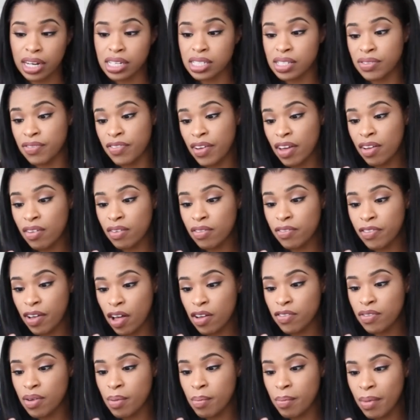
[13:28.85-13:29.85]
And it's a vel
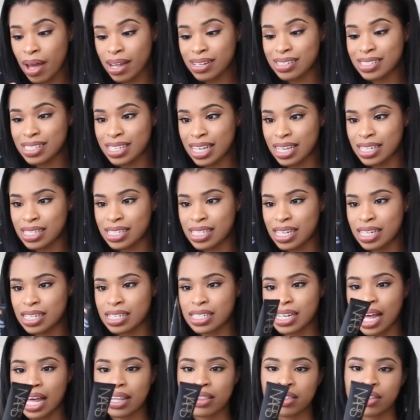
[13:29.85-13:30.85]
velvet matte skin
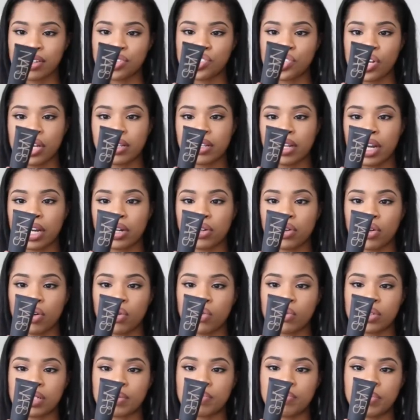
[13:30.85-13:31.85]
tint, and the shade that I
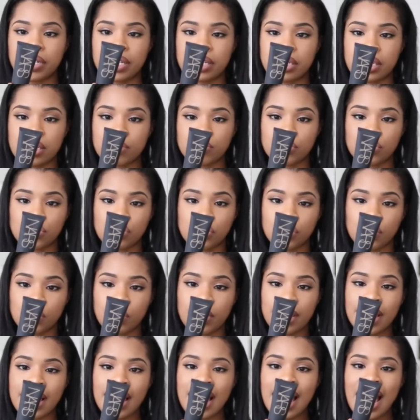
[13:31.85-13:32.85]
got was medium two,